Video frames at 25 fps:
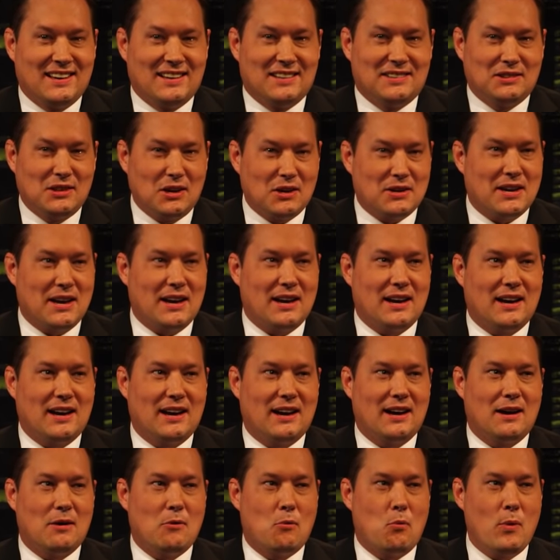Look,
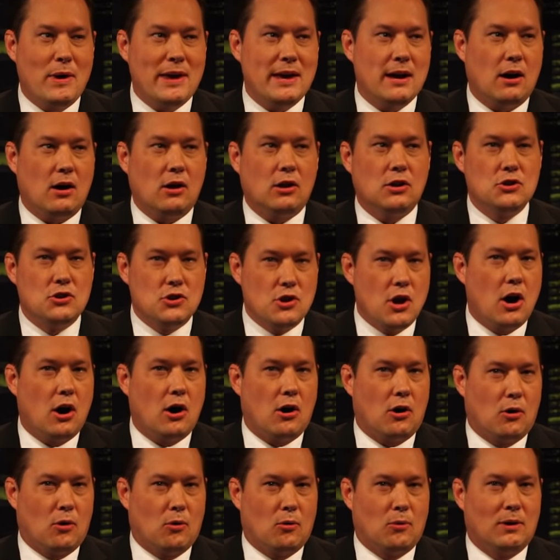we all
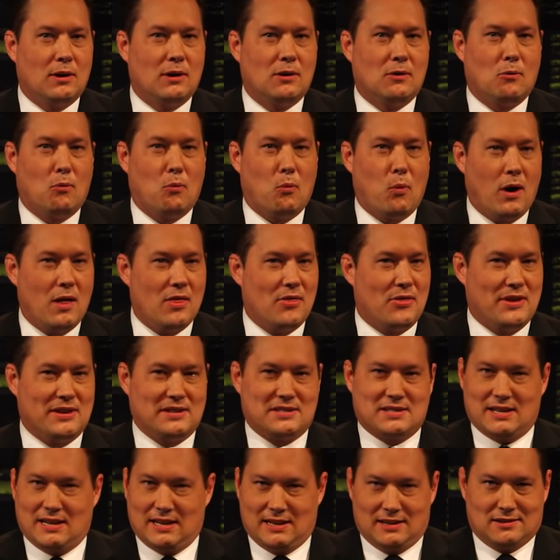know what
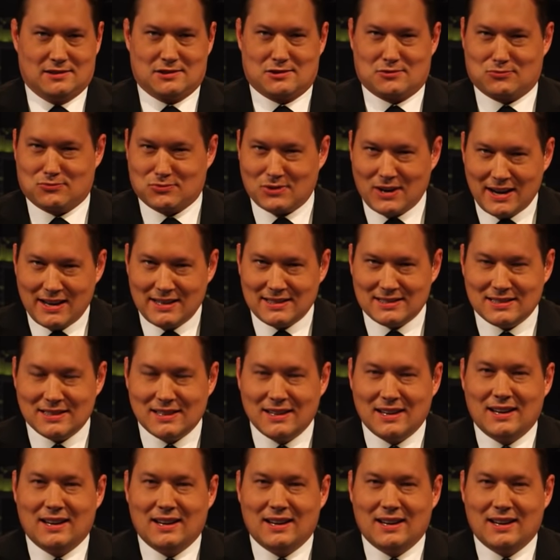this is, right?